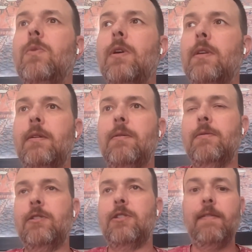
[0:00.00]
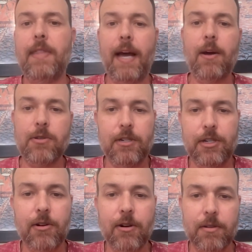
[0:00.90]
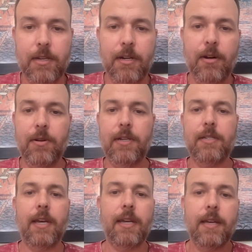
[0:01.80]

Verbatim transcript: you know just leaving the house in general you know and it's like